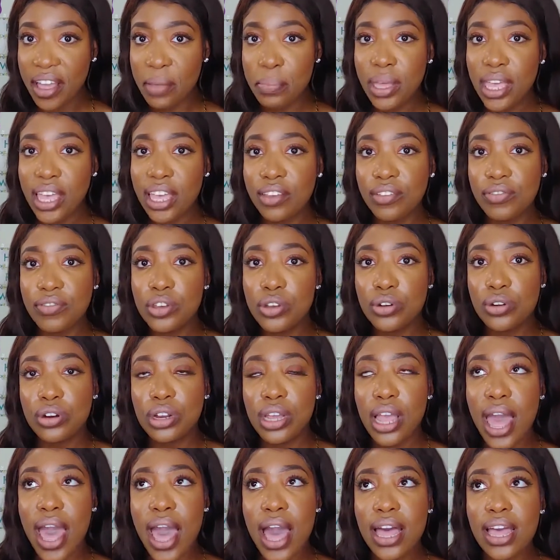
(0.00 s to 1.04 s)
But if you're
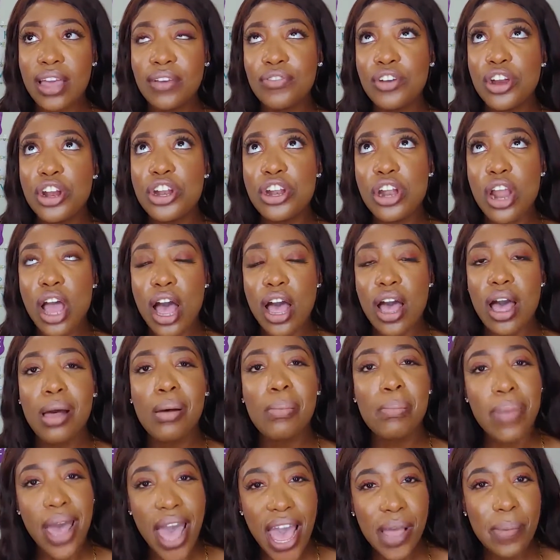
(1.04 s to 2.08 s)
not a
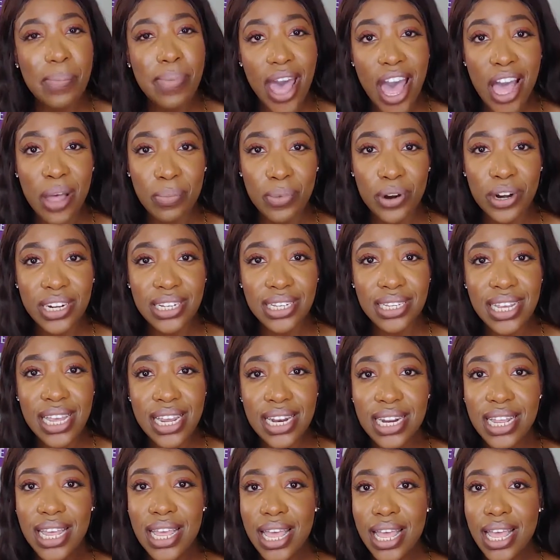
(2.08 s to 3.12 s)
backpack
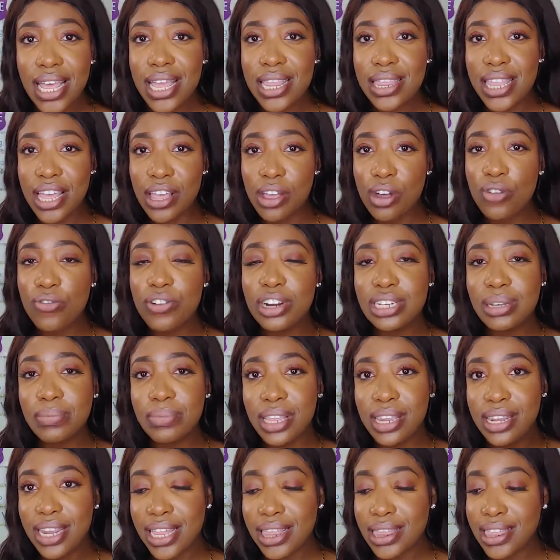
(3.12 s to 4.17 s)
person, then go for
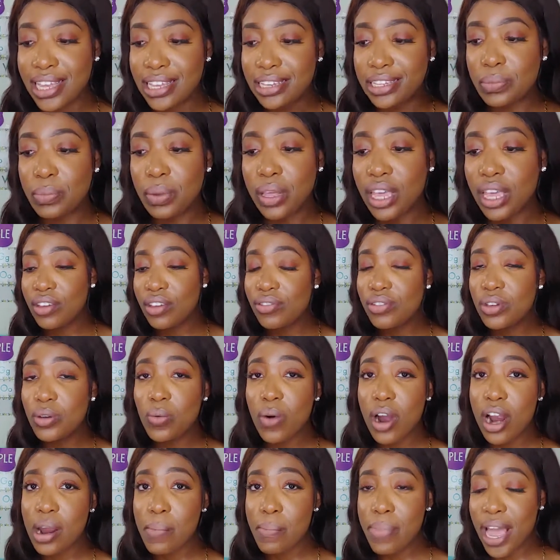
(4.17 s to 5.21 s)
something like this. But you
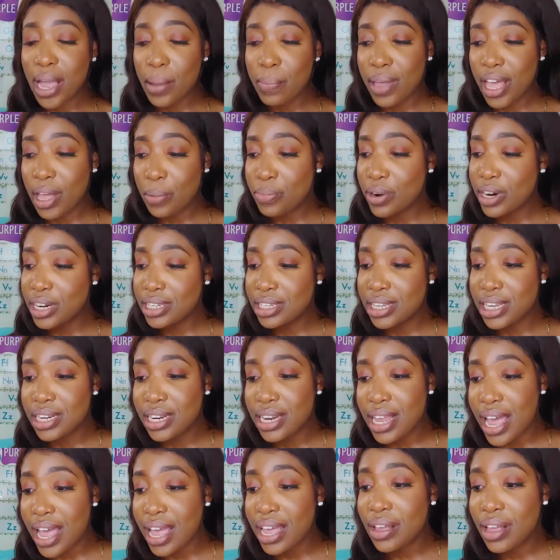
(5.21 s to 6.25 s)
are a backpack person,
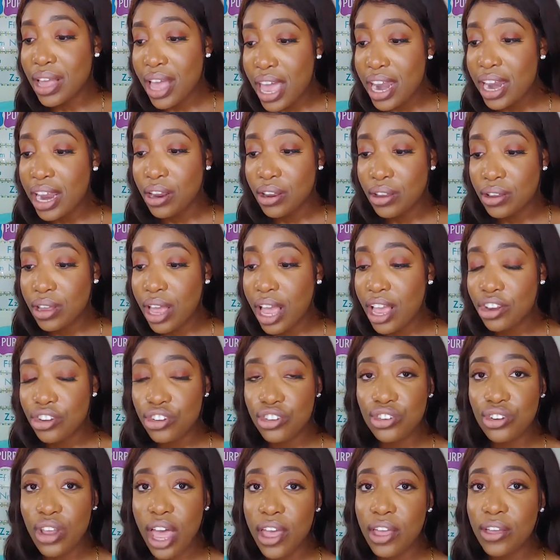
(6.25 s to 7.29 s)
and
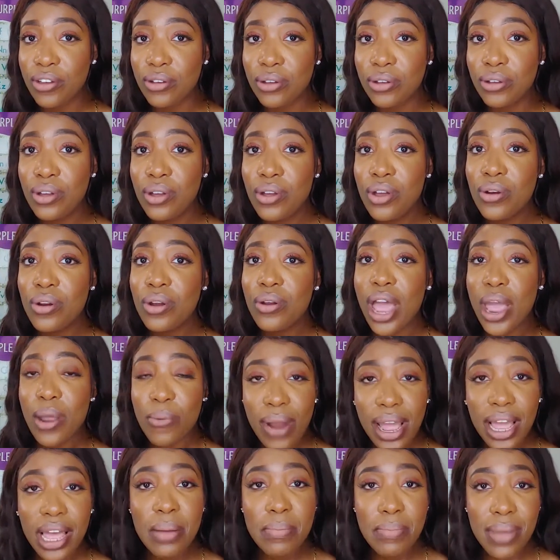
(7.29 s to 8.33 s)
I
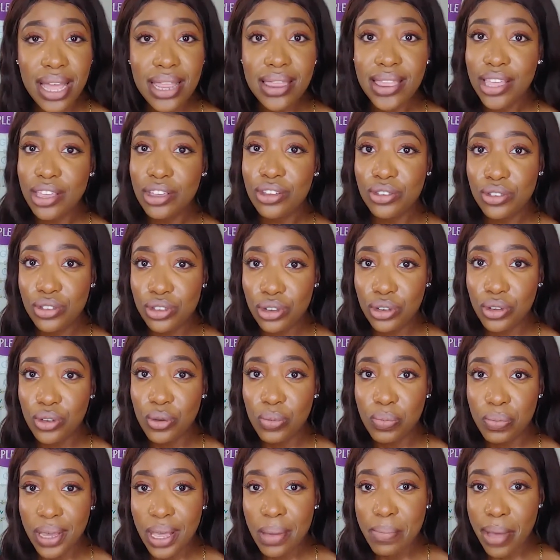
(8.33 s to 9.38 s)
recommend that you do
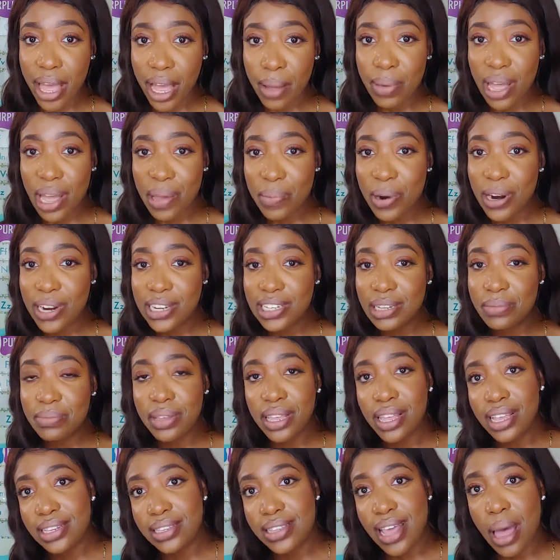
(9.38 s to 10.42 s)
be a backpack person,
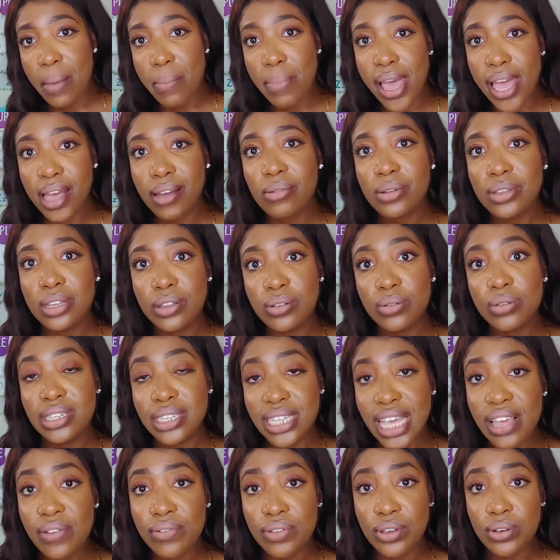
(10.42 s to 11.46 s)
because that bag will
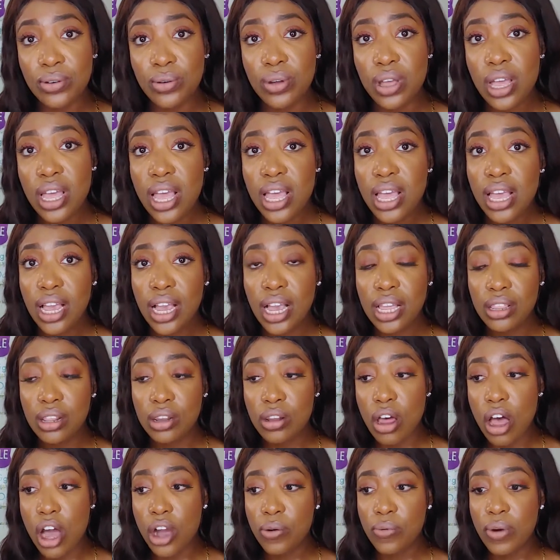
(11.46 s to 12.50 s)
save you in the
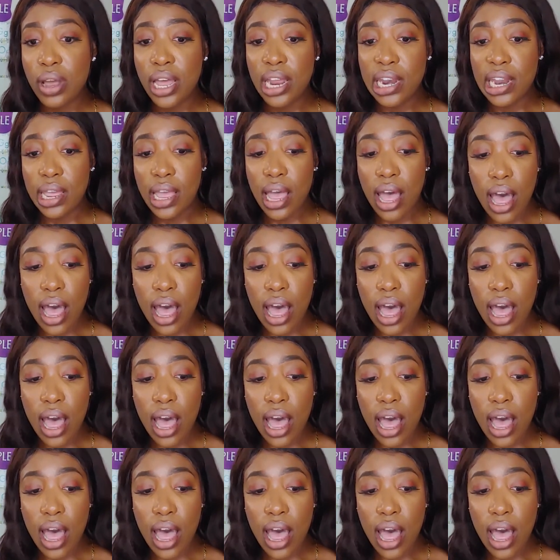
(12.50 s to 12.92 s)
long run.